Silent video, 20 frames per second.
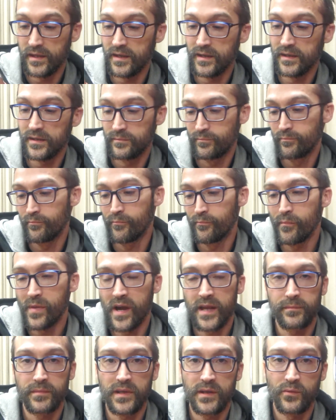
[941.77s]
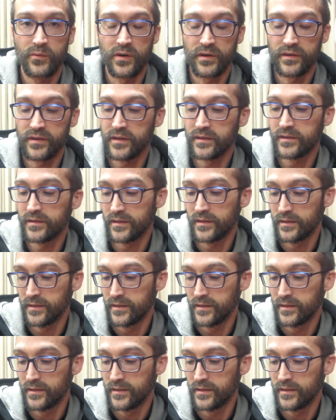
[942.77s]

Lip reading: it might be worth it.